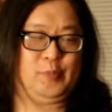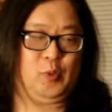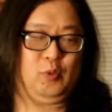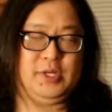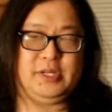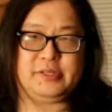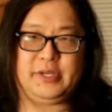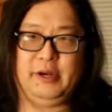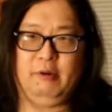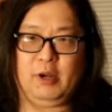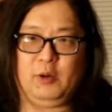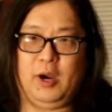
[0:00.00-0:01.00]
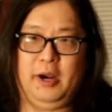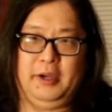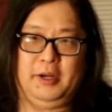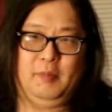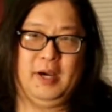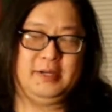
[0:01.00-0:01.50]
which is going to require
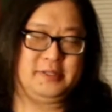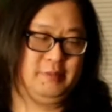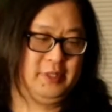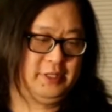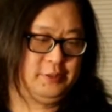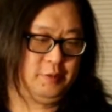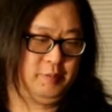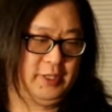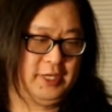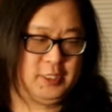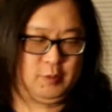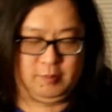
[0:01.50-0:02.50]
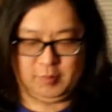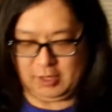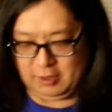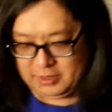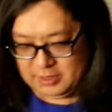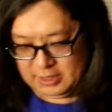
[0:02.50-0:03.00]
you to buy some of these replacement
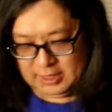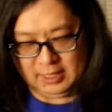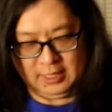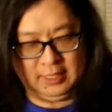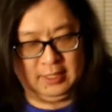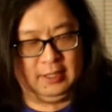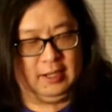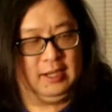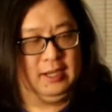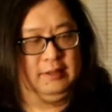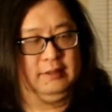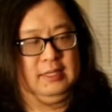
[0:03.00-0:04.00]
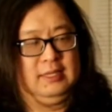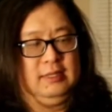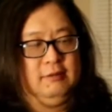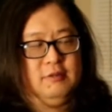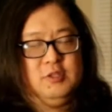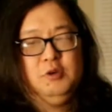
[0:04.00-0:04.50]
parts.
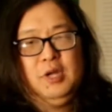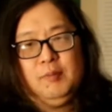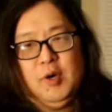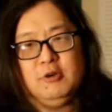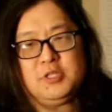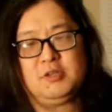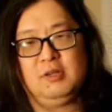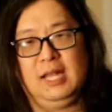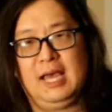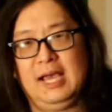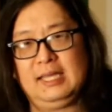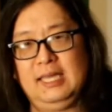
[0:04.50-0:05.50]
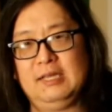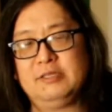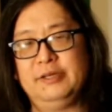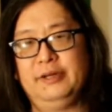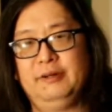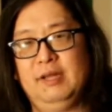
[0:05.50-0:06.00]
The tuning posts are locking,
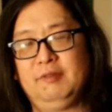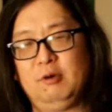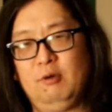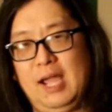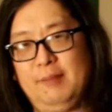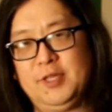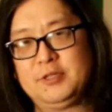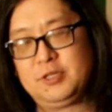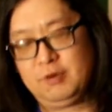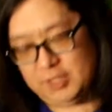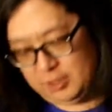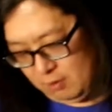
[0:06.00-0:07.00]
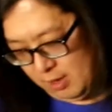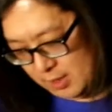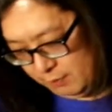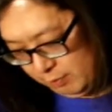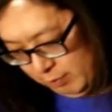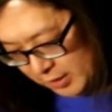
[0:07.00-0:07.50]
so you don't have to wrap the strings around
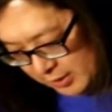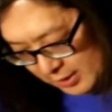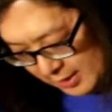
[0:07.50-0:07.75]
them a million